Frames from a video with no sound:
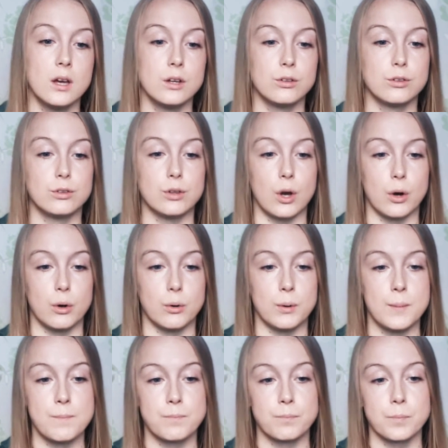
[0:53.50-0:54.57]
so
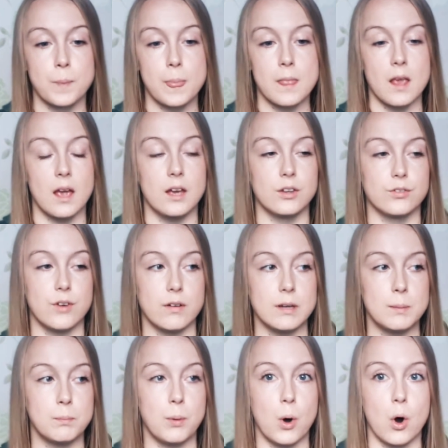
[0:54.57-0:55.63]
it's very
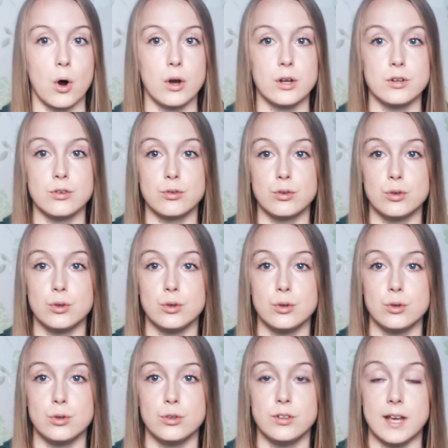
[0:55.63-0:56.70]
important
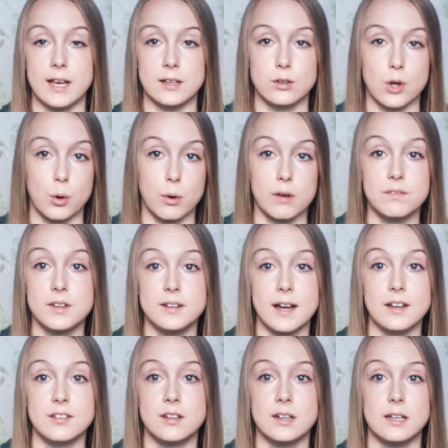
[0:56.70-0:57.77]
to take note of the
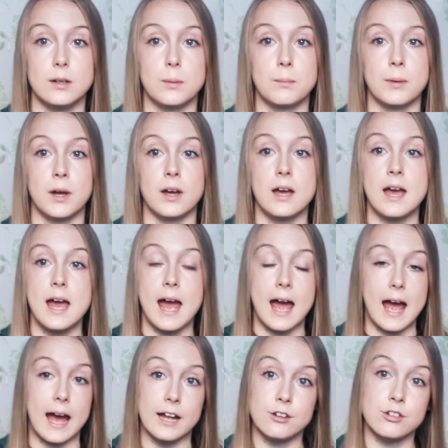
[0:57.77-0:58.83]
destiny number
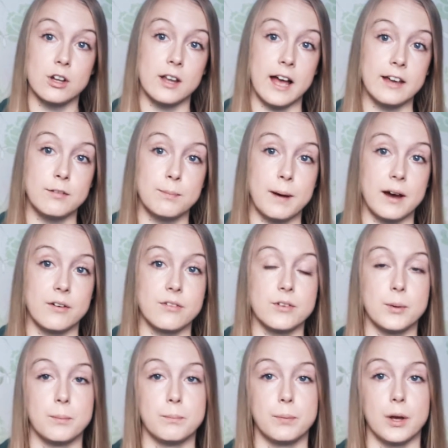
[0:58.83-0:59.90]
and your life path
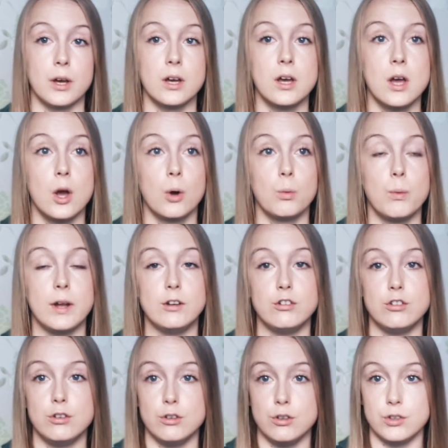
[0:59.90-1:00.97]
number when
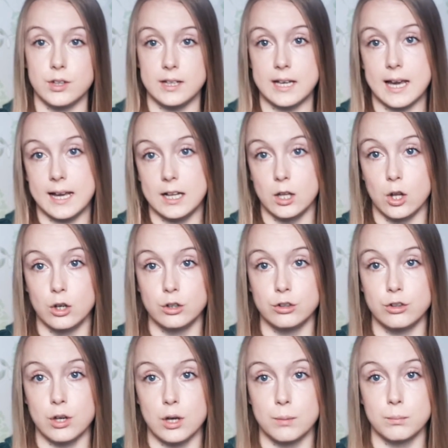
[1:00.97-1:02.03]
choosing a long
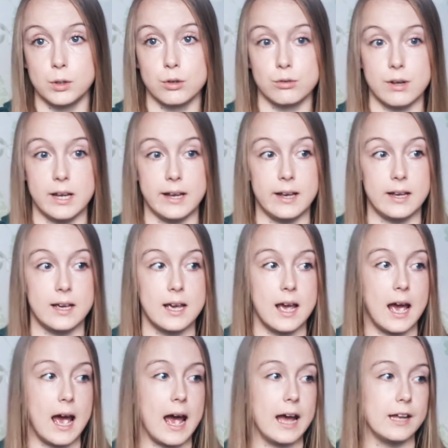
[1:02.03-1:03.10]
term career
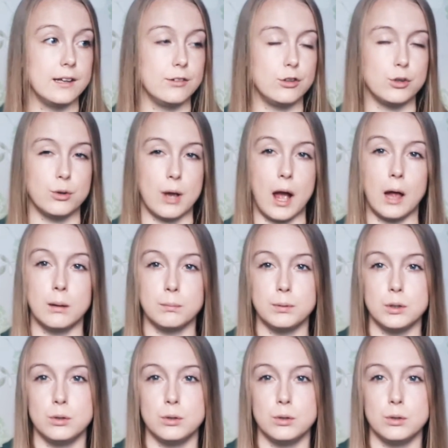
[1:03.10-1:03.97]
and to help